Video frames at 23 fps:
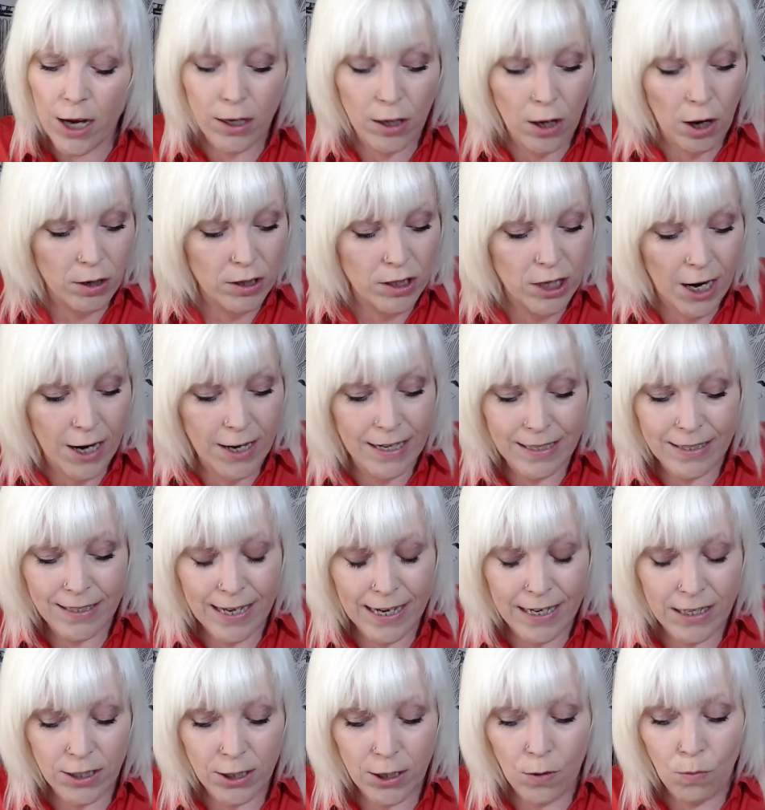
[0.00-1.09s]
locked down, it's
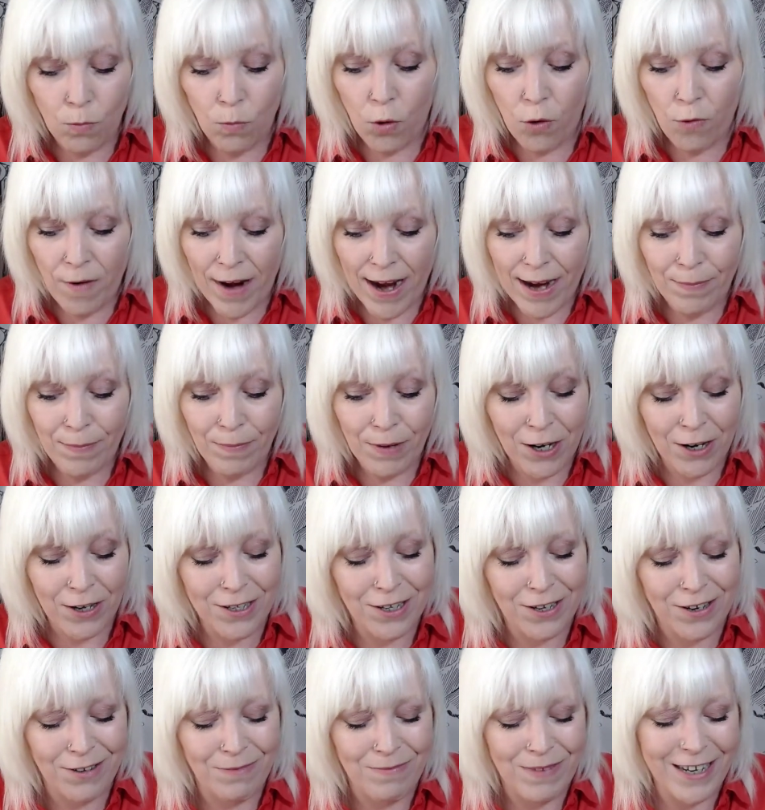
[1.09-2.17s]
saying, don't worry,
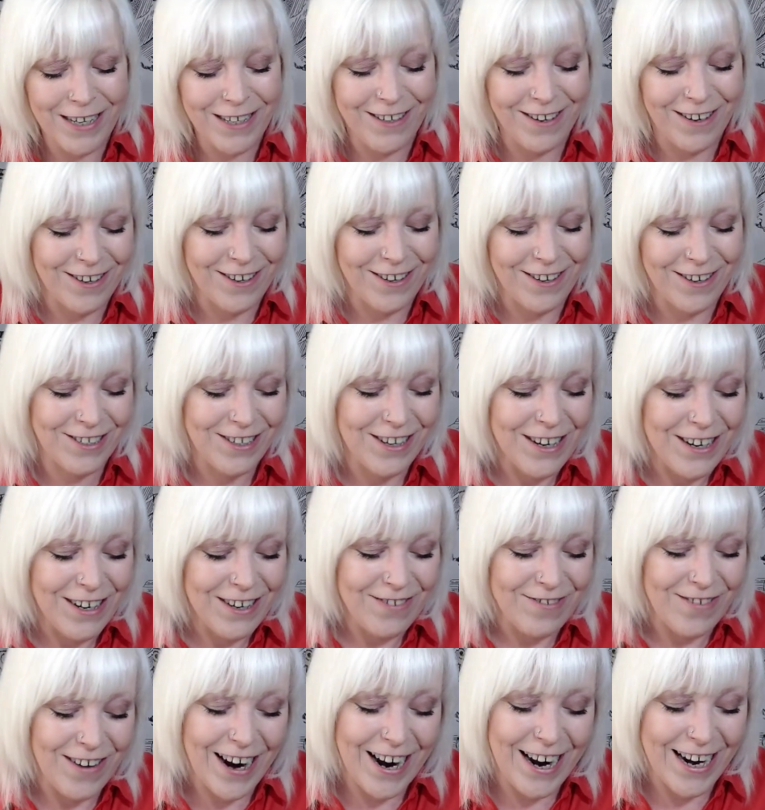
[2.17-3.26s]
because oh my gosh,
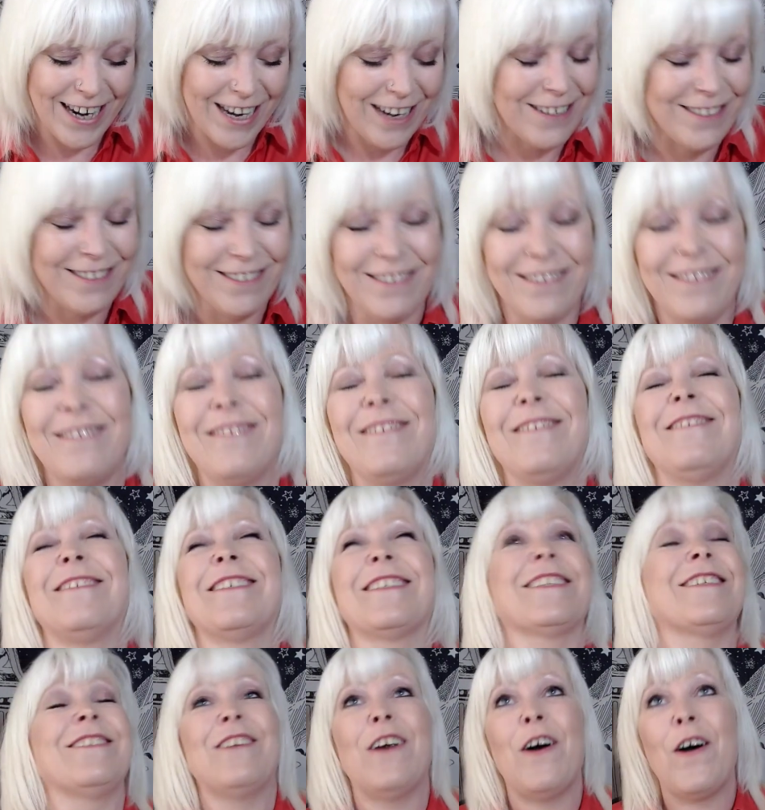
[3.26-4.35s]
right?
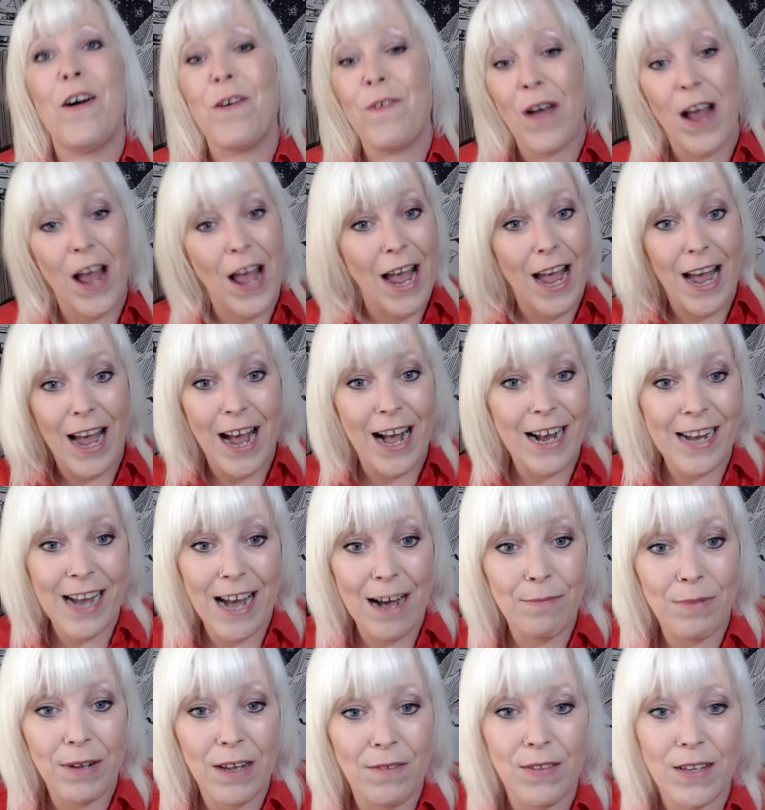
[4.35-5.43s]
No, I
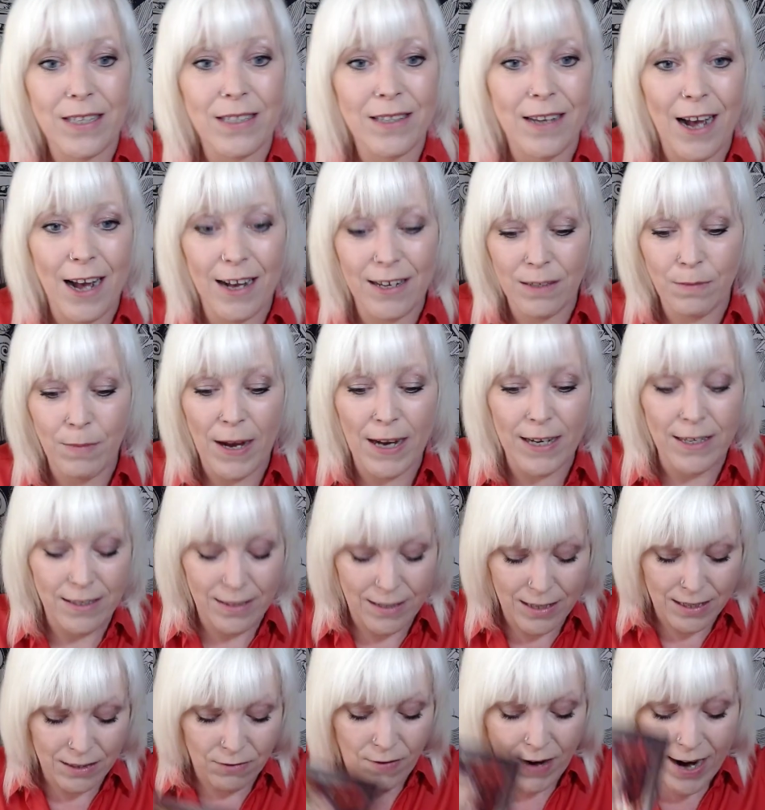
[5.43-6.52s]
can't believe these cards,
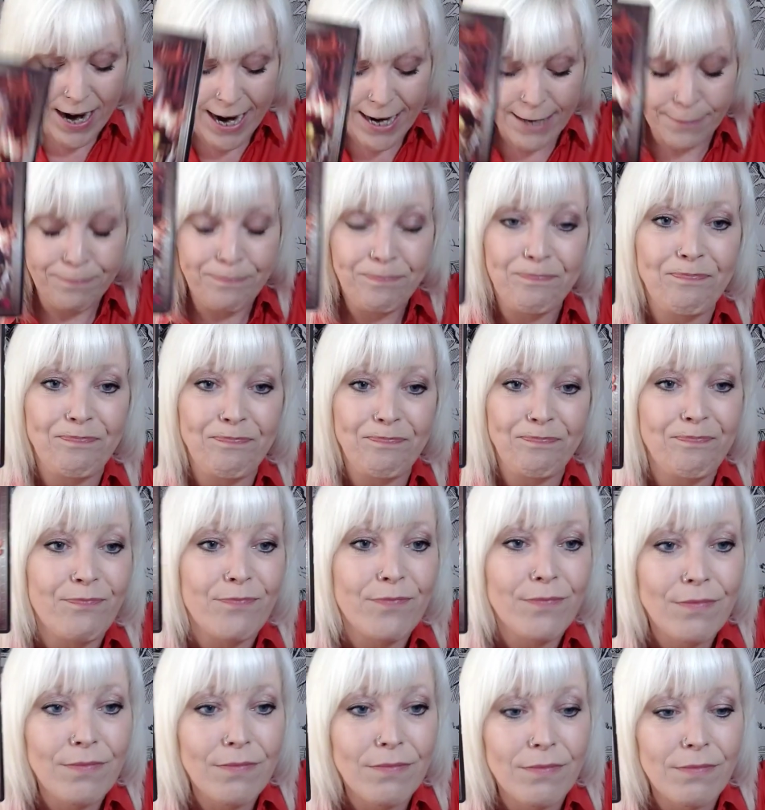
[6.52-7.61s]
Pisces, right?
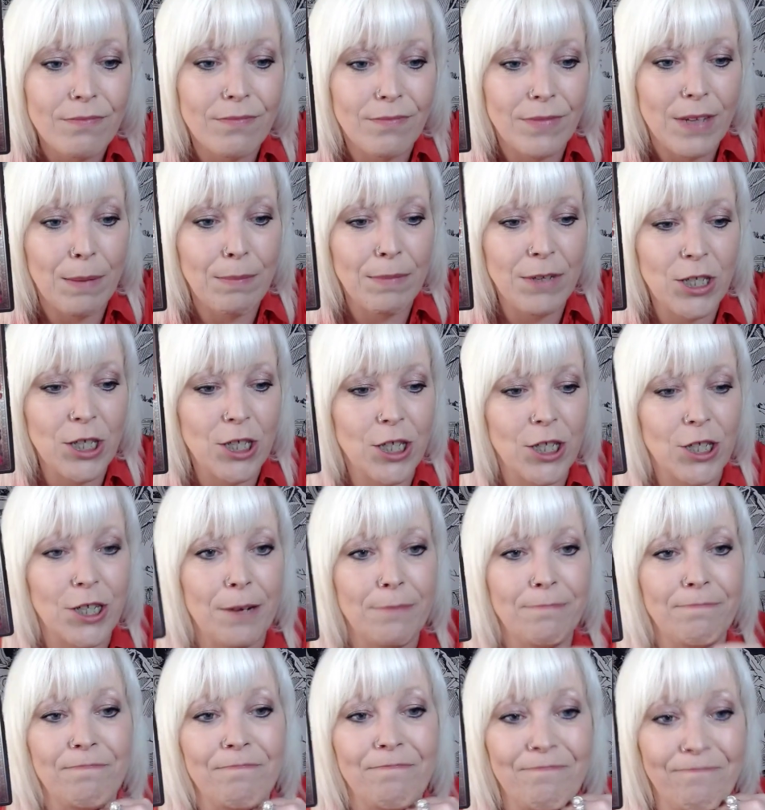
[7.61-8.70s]

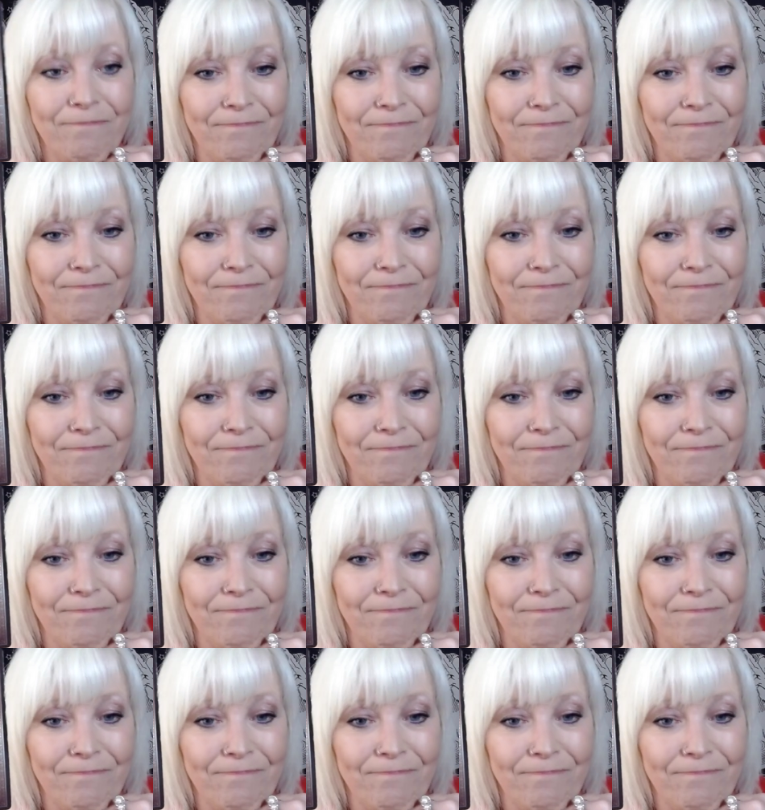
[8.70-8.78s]
Magician,